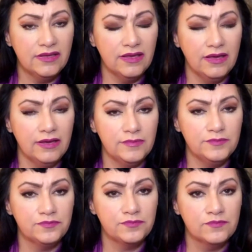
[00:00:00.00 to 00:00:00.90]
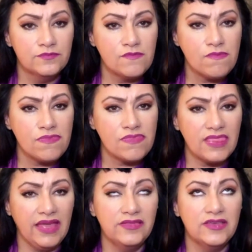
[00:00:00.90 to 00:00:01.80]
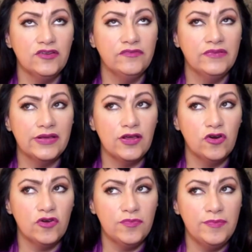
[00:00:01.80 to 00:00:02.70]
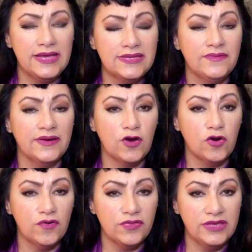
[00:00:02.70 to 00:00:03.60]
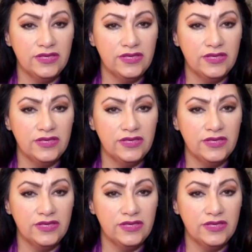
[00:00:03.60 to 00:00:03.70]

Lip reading: I think you're very earth-based, very earthy.